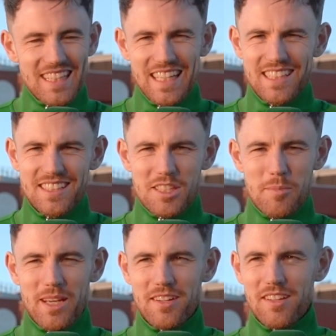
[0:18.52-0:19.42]
It needs to
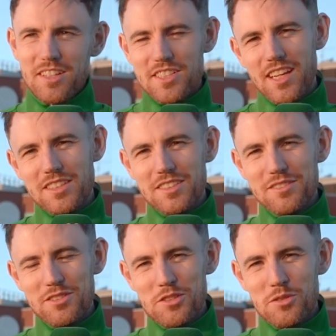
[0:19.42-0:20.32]
be another 6
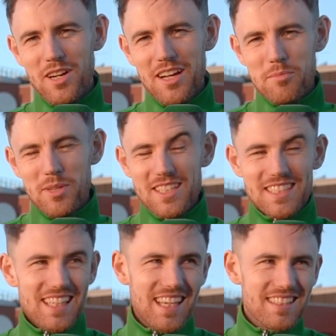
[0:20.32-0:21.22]
for Joe Hart, because
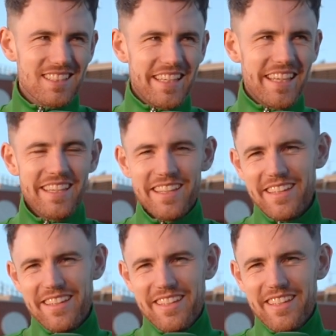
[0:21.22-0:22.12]
again today
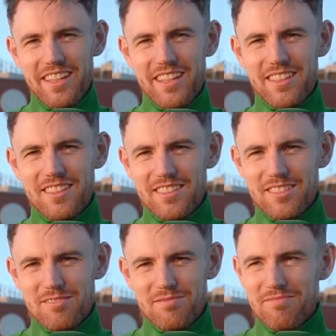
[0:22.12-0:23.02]
he had
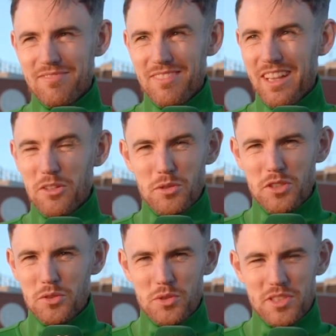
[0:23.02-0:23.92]
little
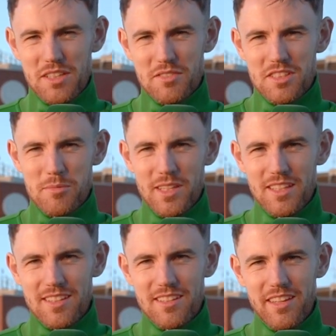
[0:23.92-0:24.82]
to no saves to
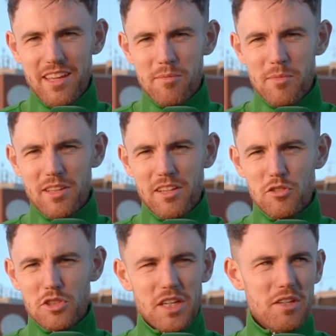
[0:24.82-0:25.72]
make. I think
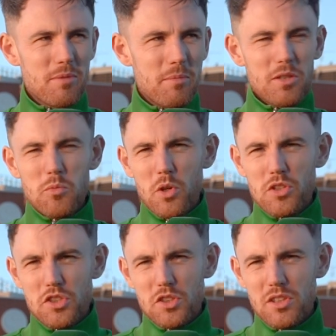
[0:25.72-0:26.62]
Voss County maybe had
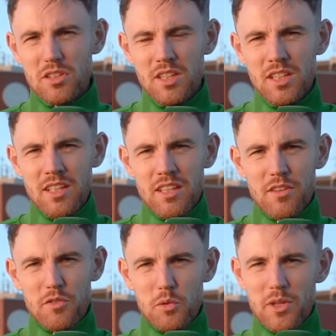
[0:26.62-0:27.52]
one shot
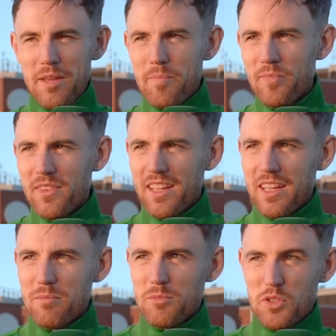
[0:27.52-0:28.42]
the full game.
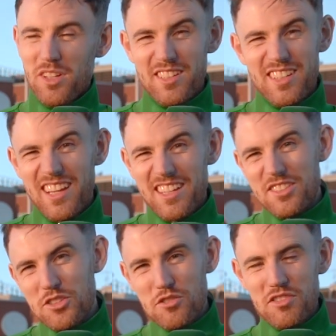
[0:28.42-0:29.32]
So other than that,
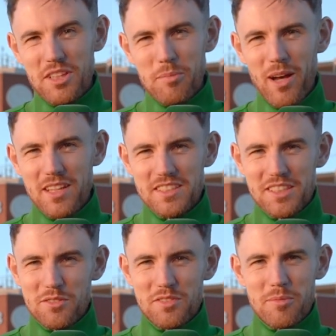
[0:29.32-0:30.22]
it's just really passes
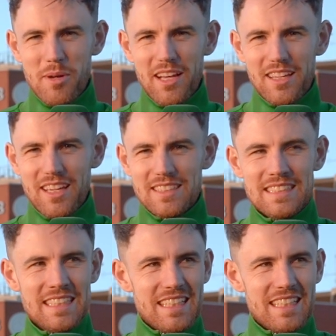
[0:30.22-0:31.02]
out for the back and